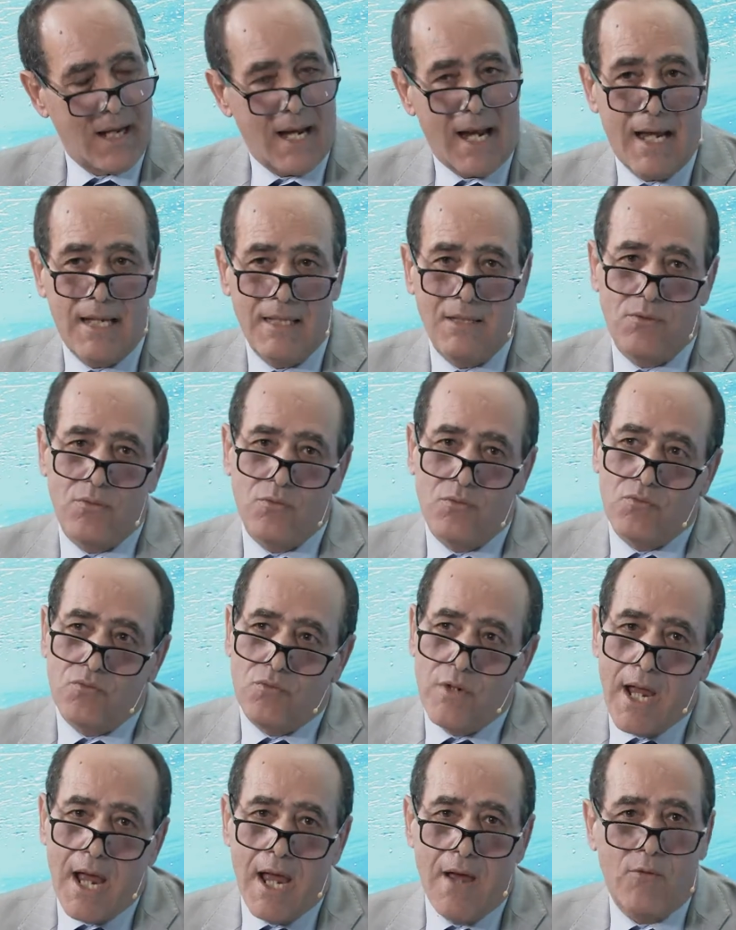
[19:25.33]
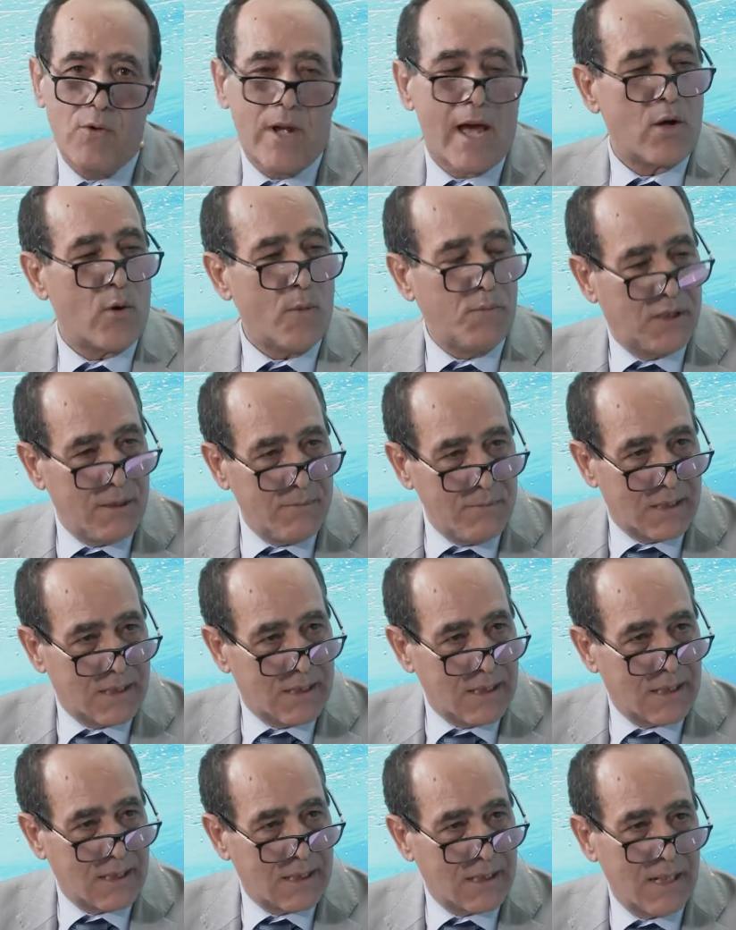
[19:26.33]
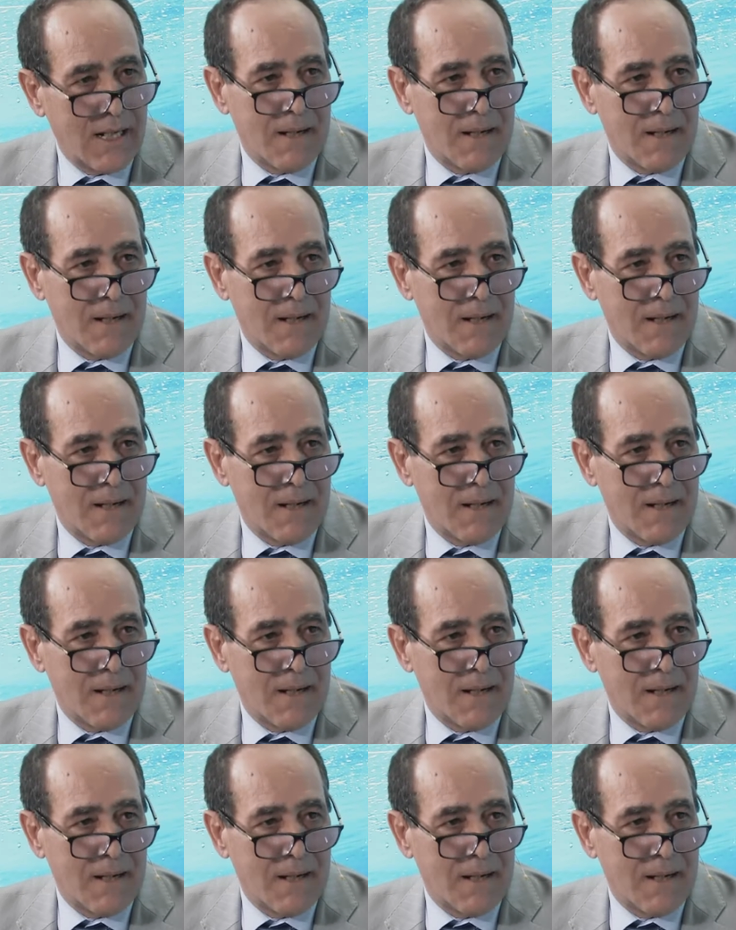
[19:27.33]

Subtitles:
And we are optimistic,